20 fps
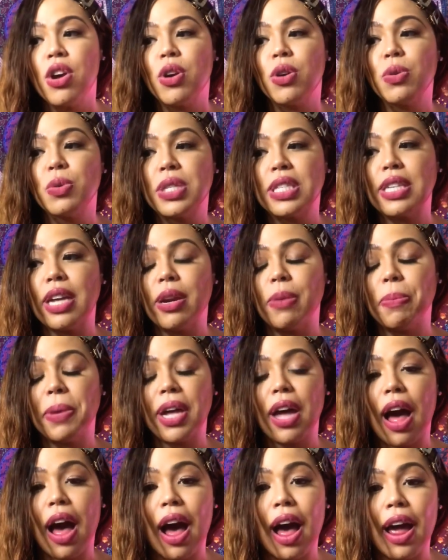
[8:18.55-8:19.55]
who sit
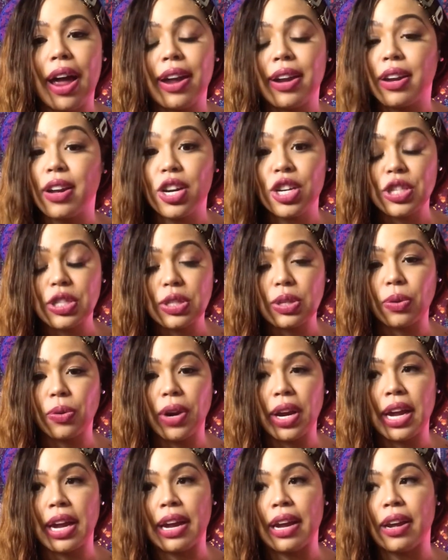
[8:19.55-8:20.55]
behind a
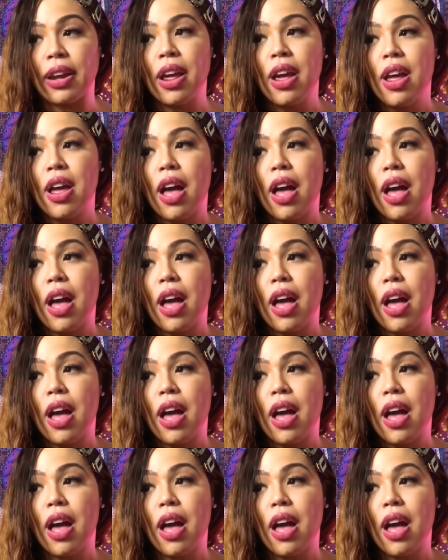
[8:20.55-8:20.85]
screen,